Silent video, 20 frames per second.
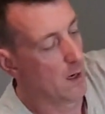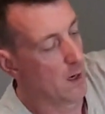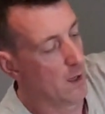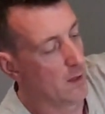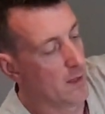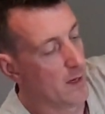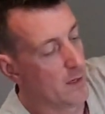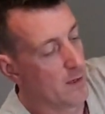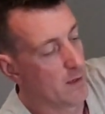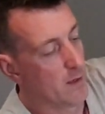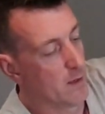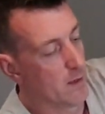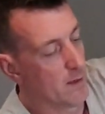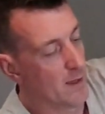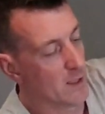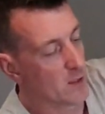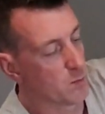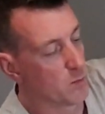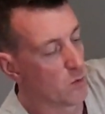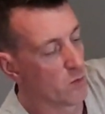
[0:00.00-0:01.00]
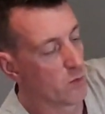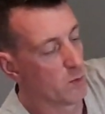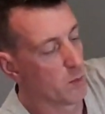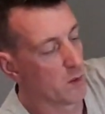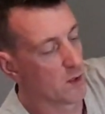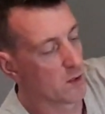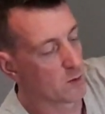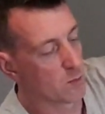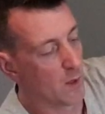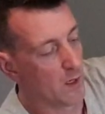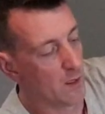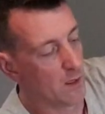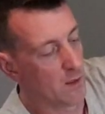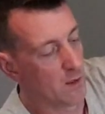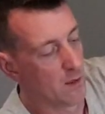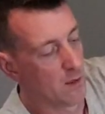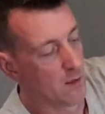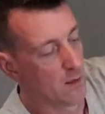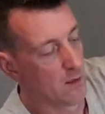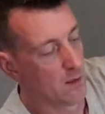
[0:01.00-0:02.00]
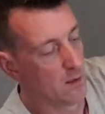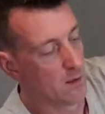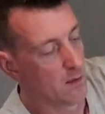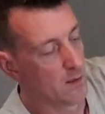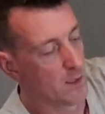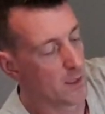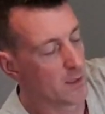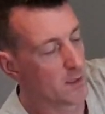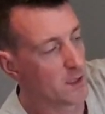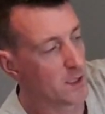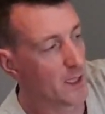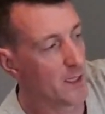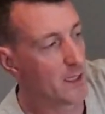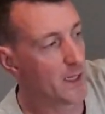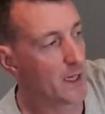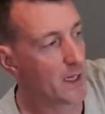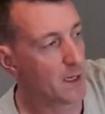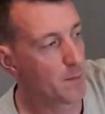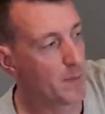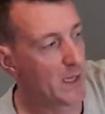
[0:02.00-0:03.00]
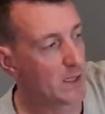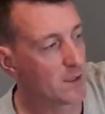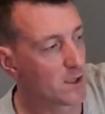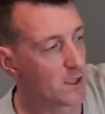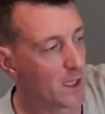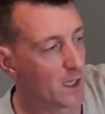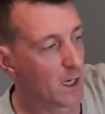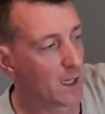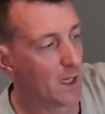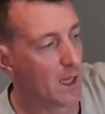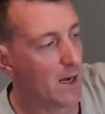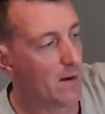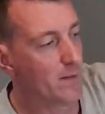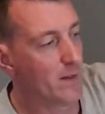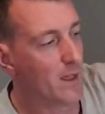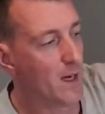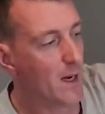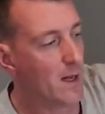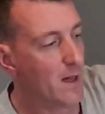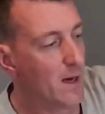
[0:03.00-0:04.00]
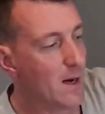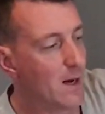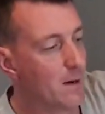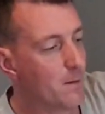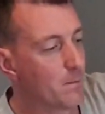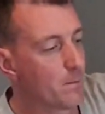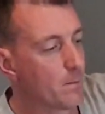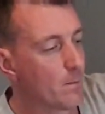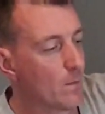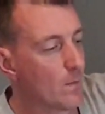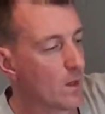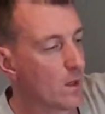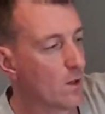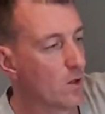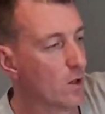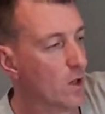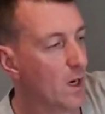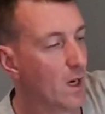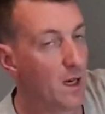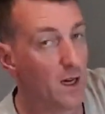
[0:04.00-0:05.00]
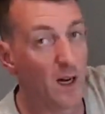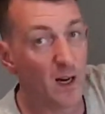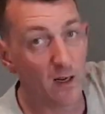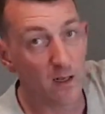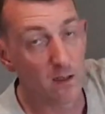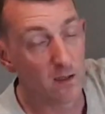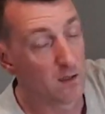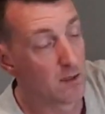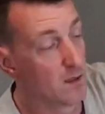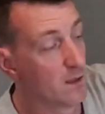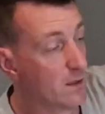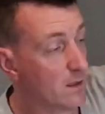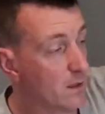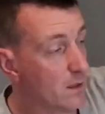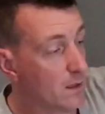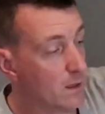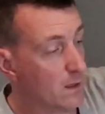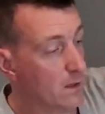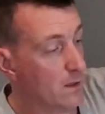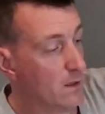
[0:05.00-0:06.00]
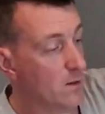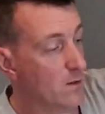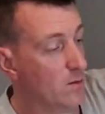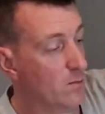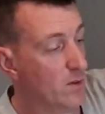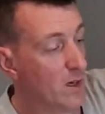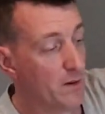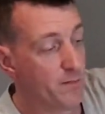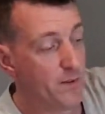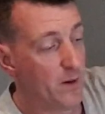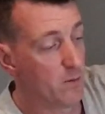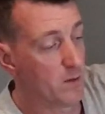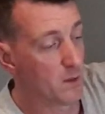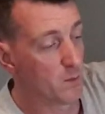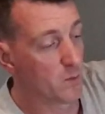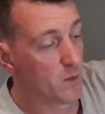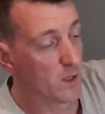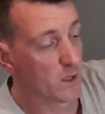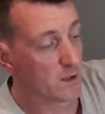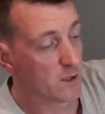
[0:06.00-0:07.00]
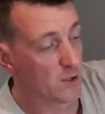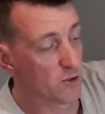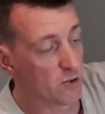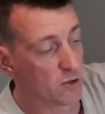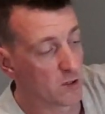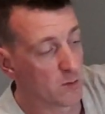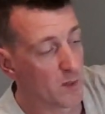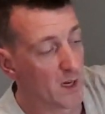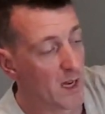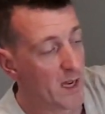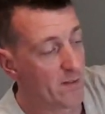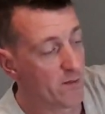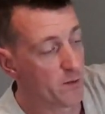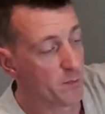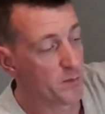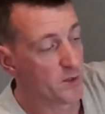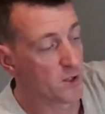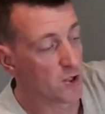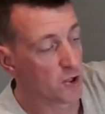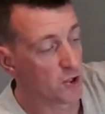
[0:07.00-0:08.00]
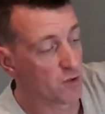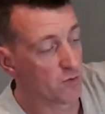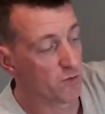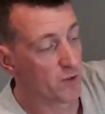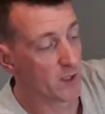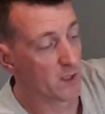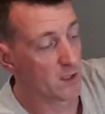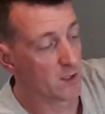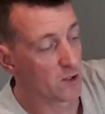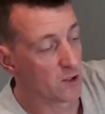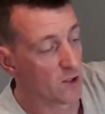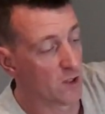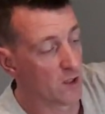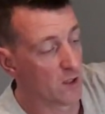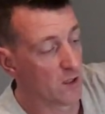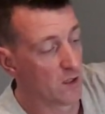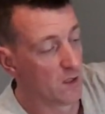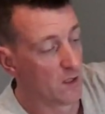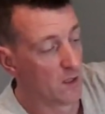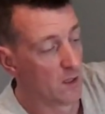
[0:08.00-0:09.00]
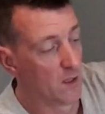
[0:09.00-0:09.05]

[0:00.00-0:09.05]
And then that's movable as well. Now they're saying you get your best signal either like that or like that. But I found it works in just about every position really, so